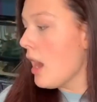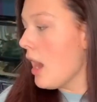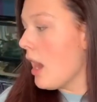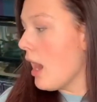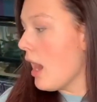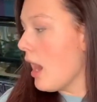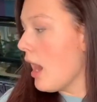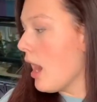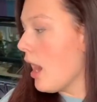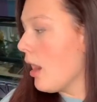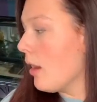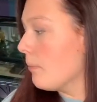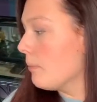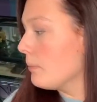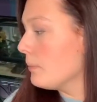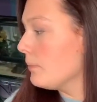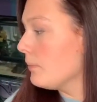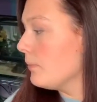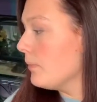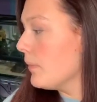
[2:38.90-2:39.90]

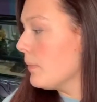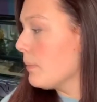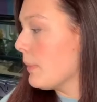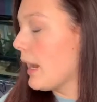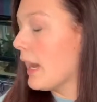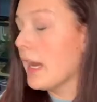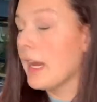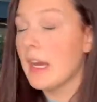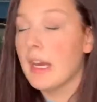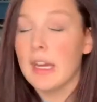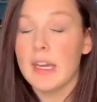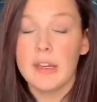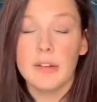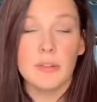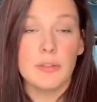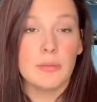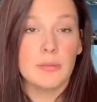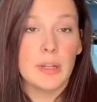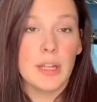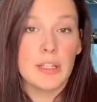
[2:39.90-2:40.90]
my
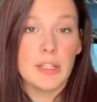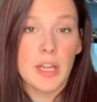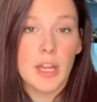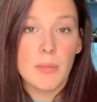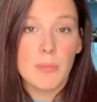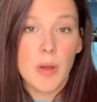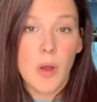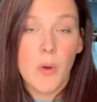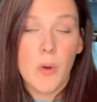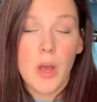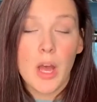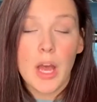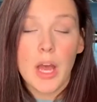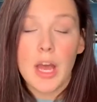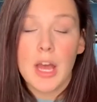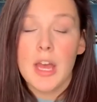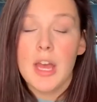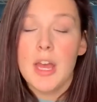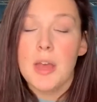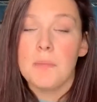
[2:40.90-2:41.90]
red tail
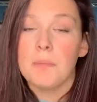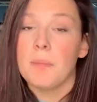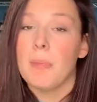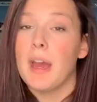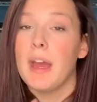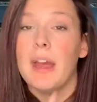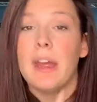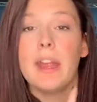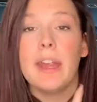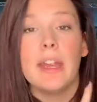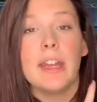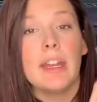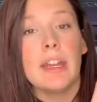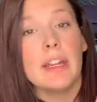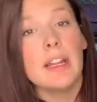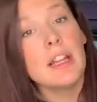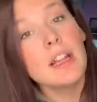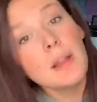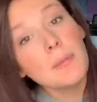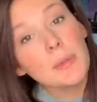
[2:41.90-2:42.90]
boa, my
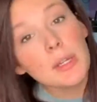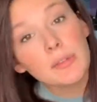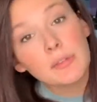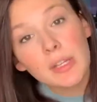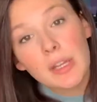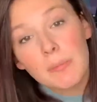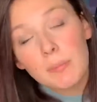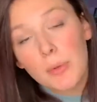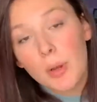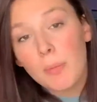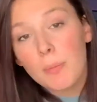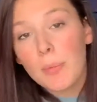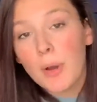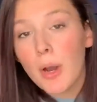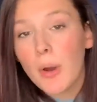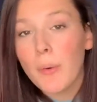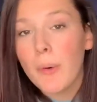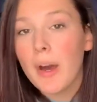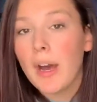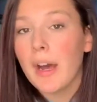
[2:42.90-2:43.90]
Colombian rainbow
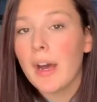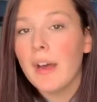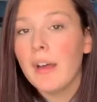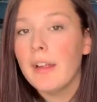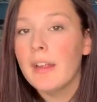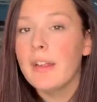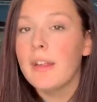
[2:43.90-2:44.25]
boa,